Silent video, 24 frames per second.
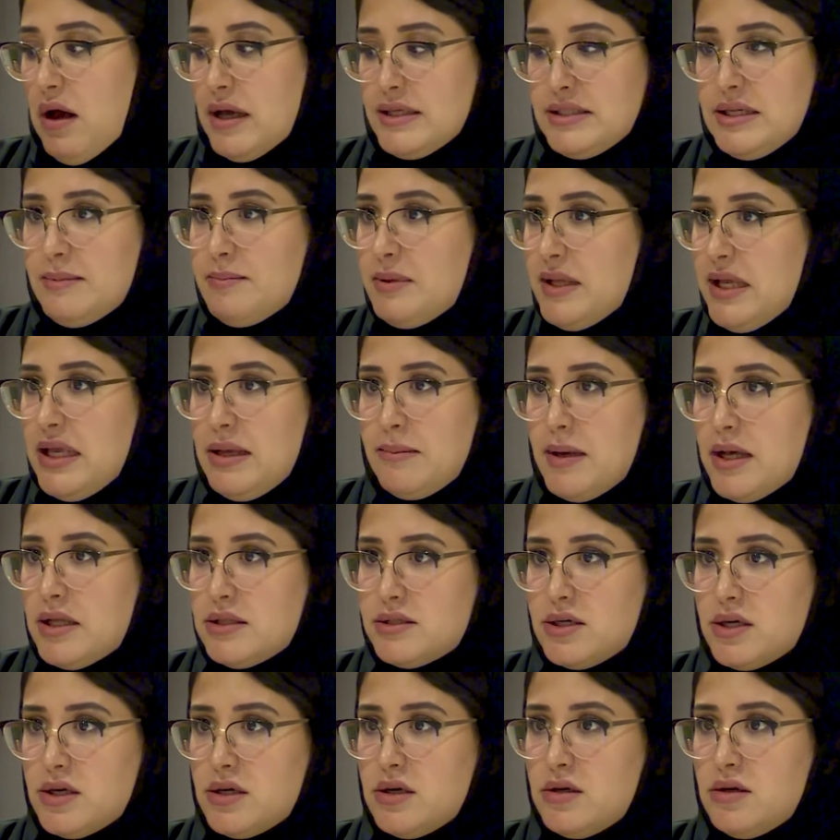simply
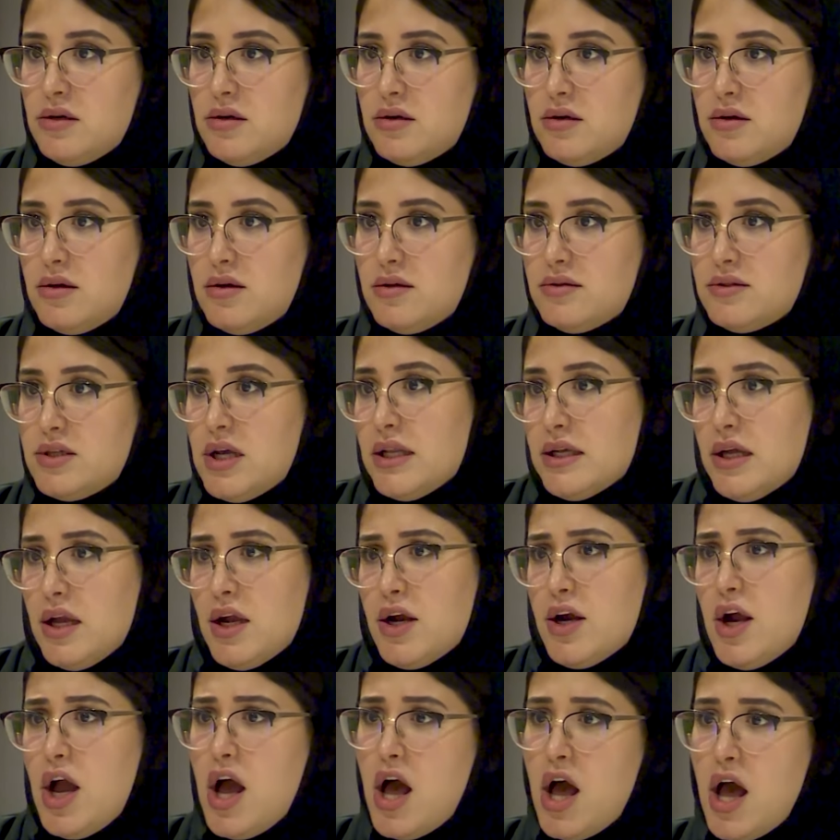emailed her, telling
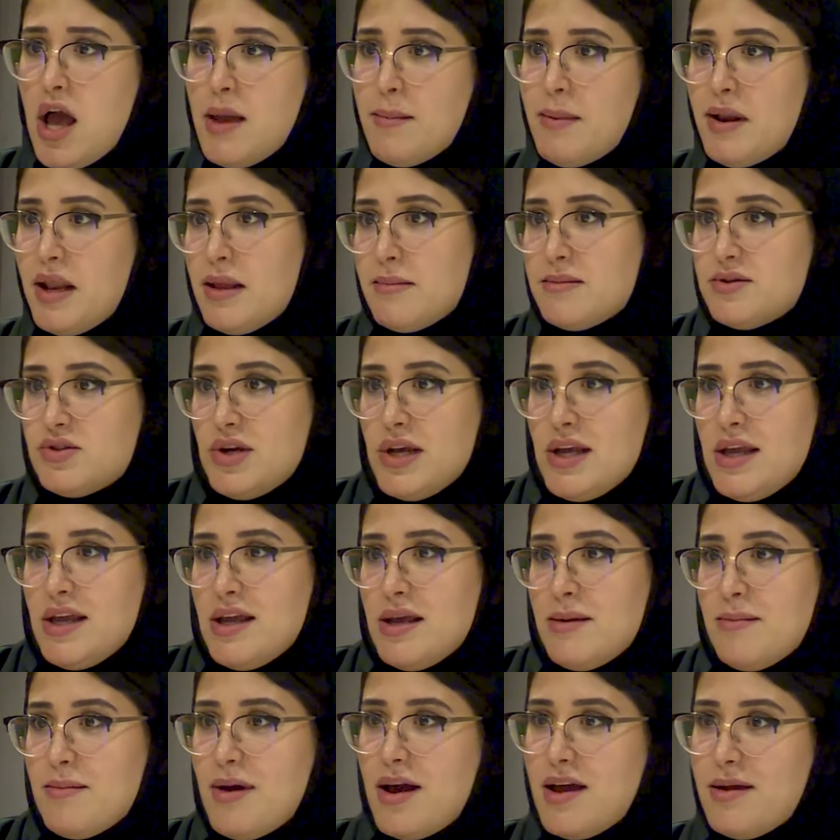her, hi, my name is
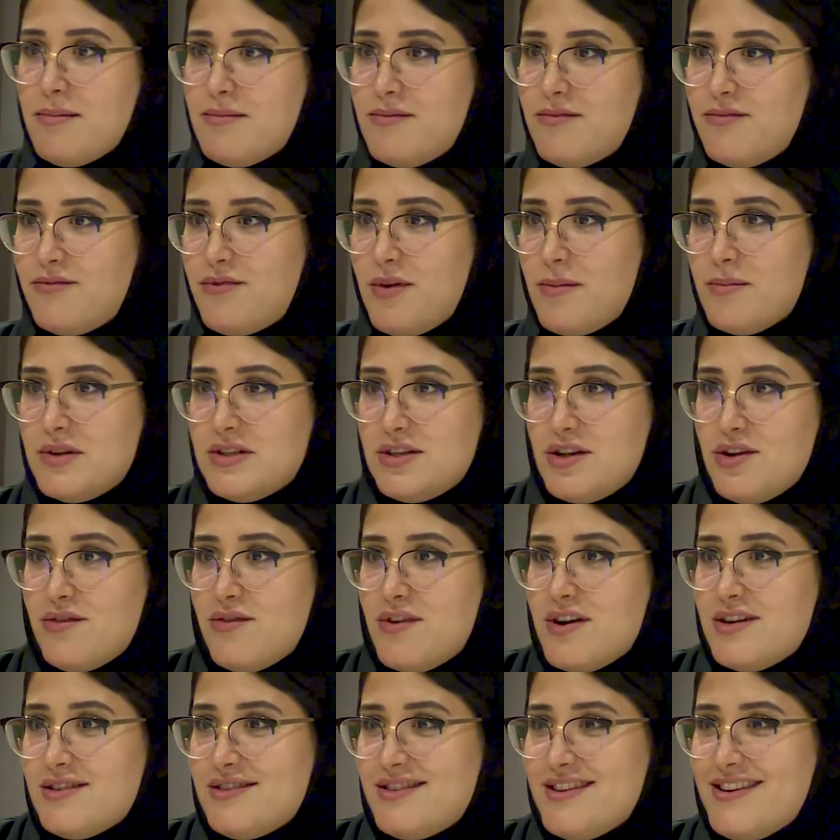Reem, I'm from this
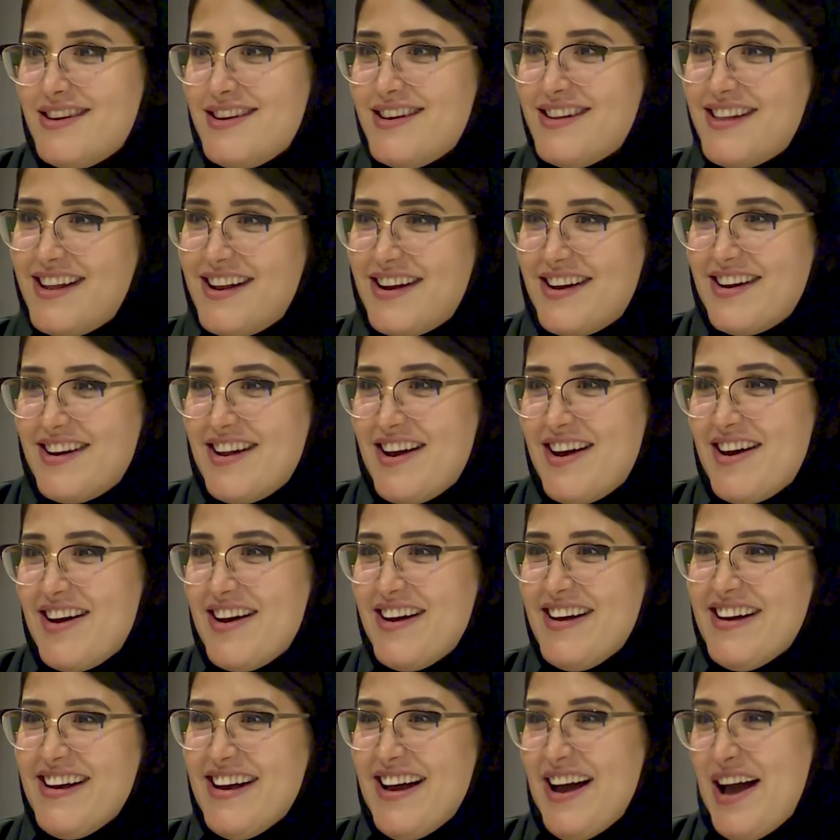university, la la
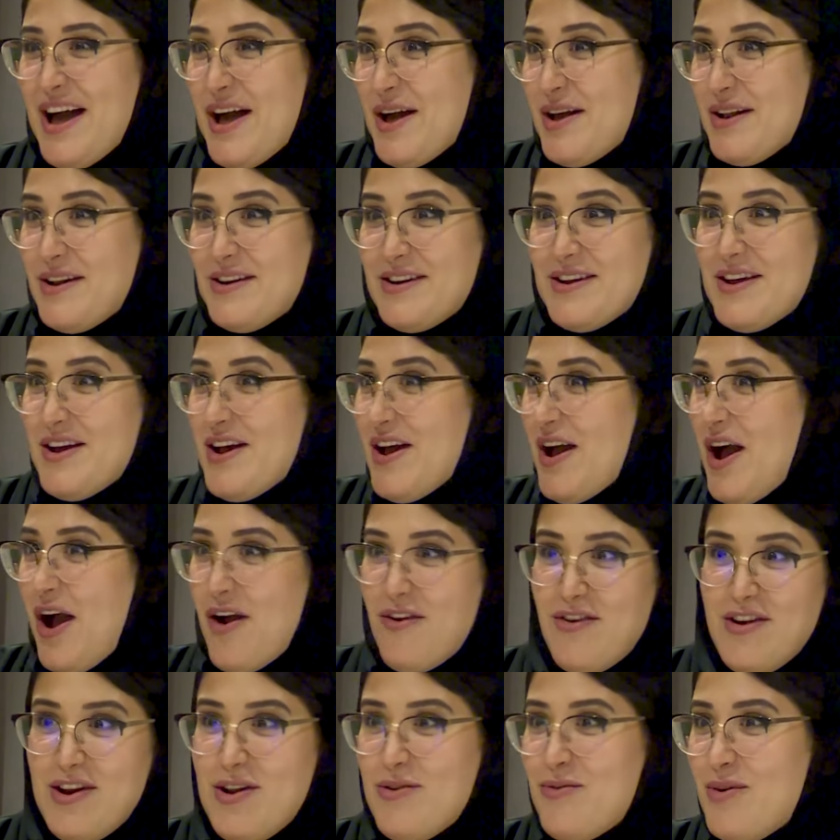la, and I
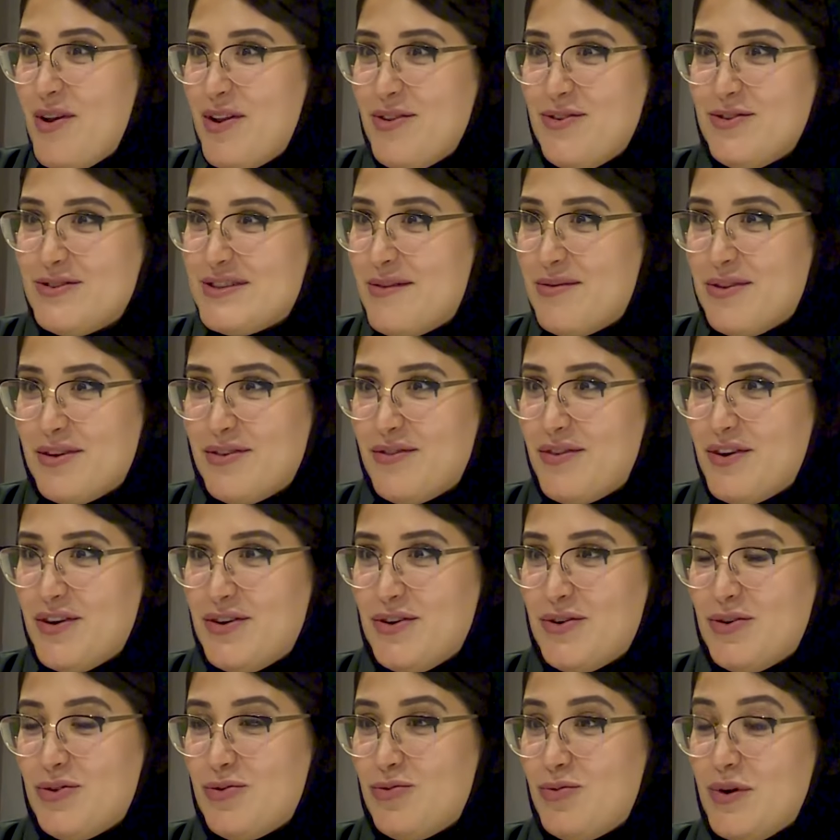really want to do something for
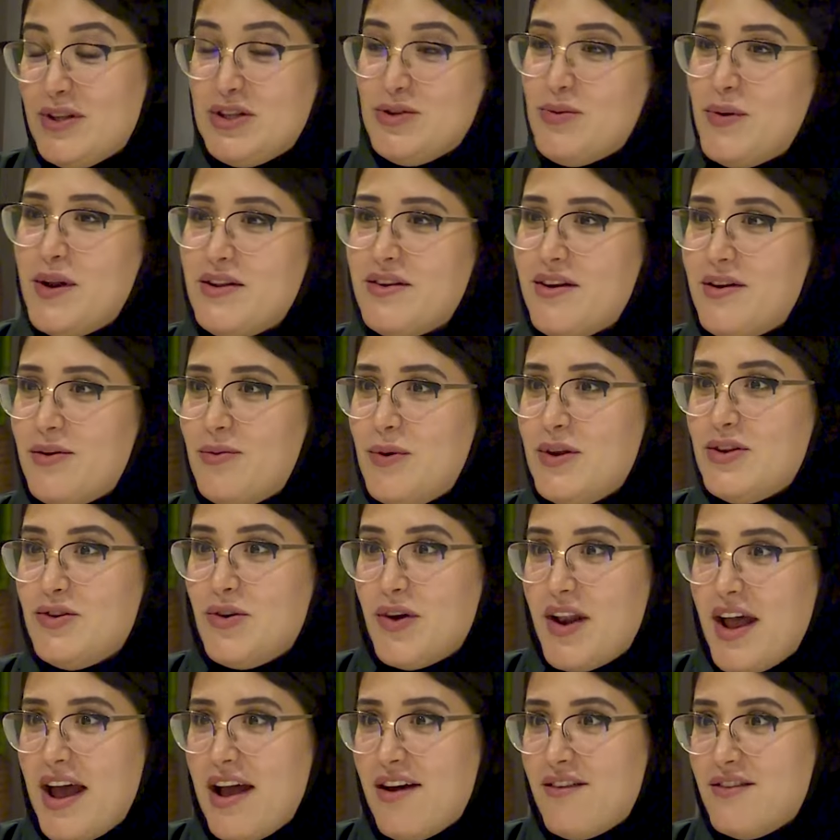you. What do you want to
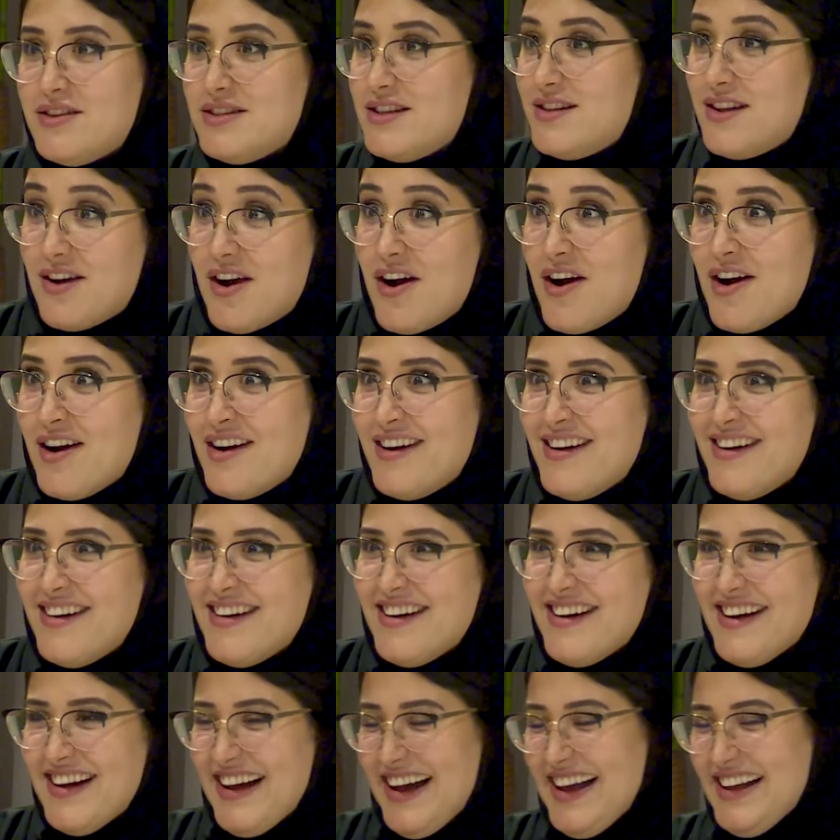have? Is it a car?
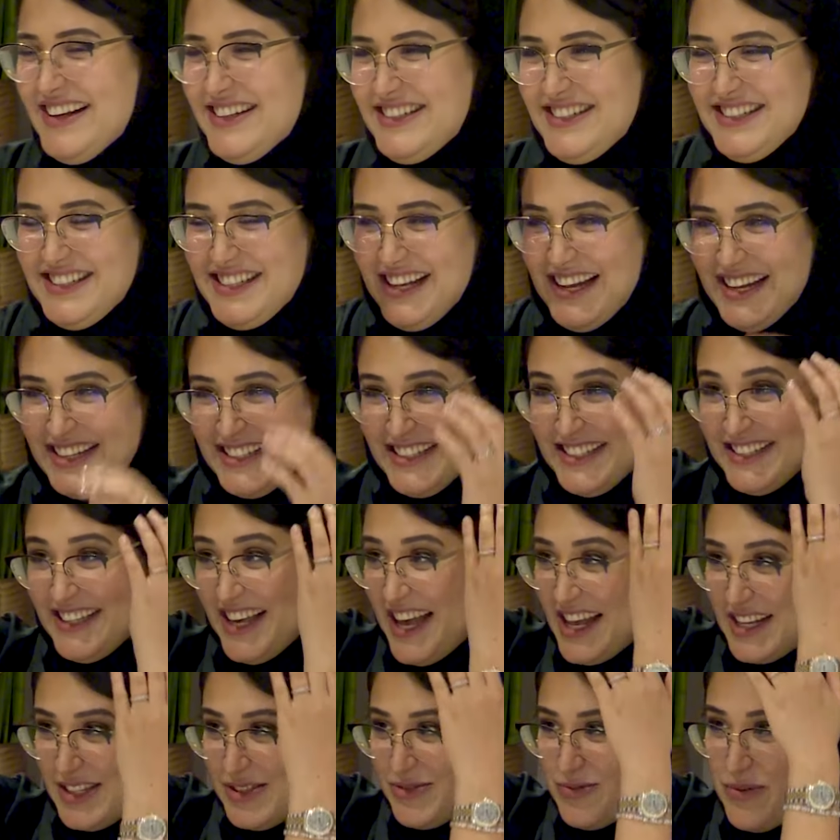She said,
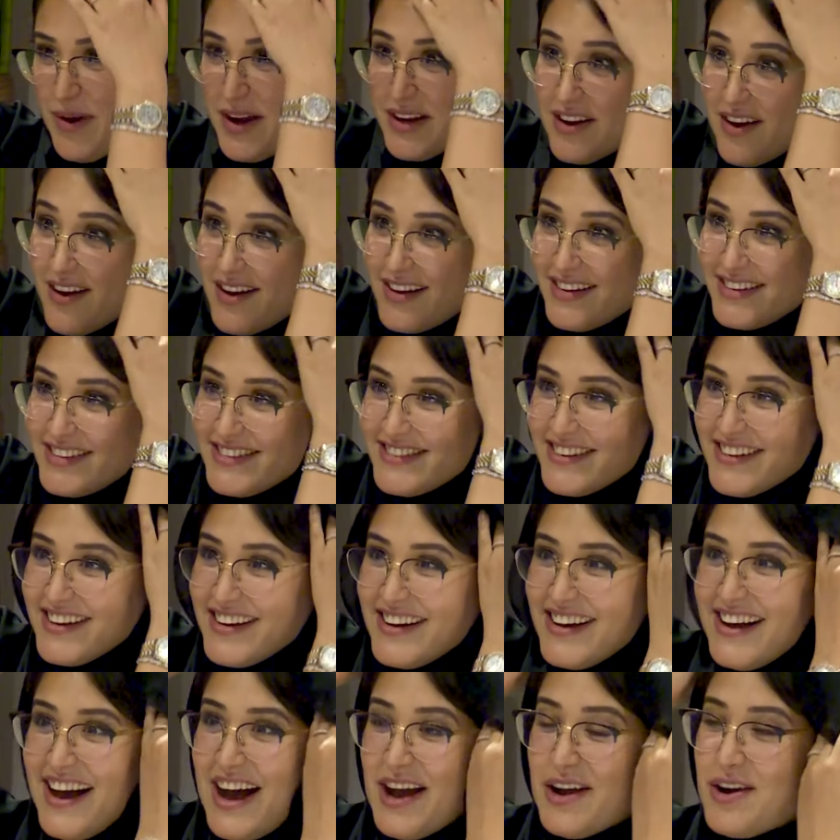yes, why not?
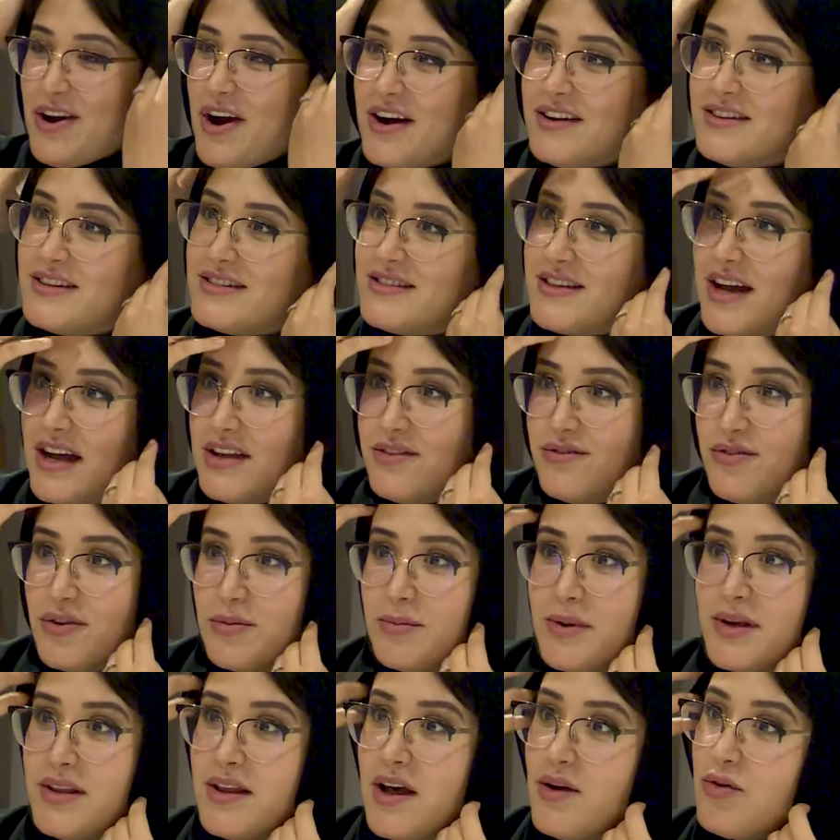A car designed for
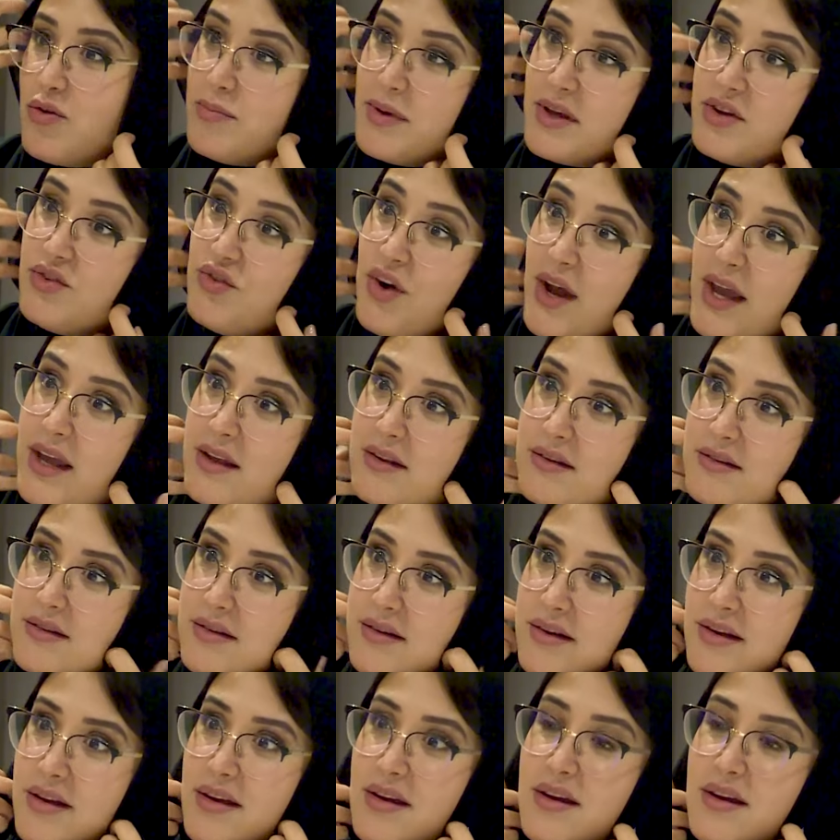me, that would be great.